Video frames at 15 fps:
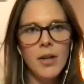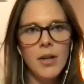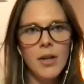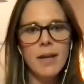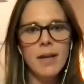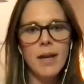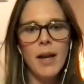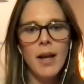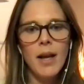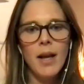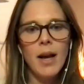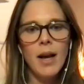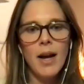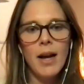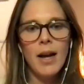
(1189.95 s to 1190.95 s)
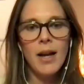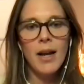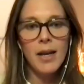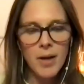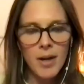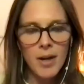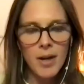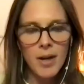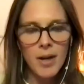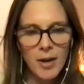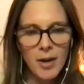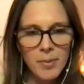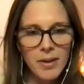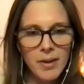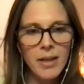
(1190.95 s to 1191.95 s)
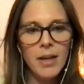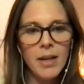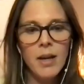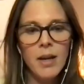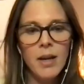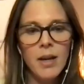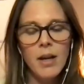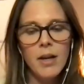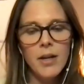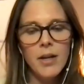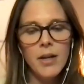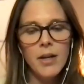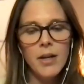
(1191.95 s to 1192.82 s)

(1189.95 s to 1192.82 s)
It's saying, hi, I'm humbly,